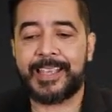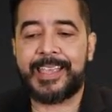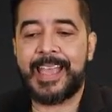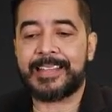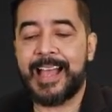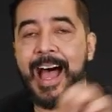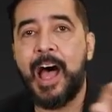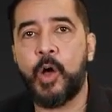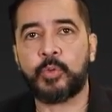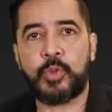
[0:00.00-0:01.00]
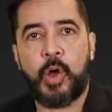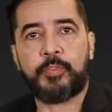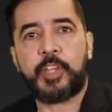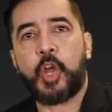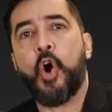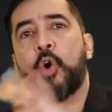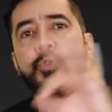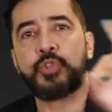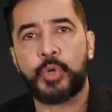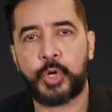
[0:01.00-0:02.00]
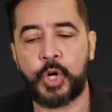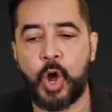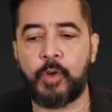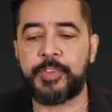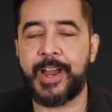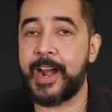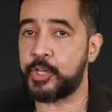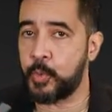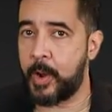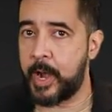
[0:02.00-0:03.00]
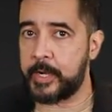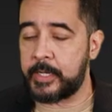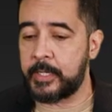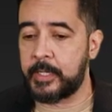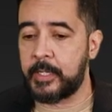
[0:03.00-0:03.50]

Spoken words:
get out of the contour of the arch wire.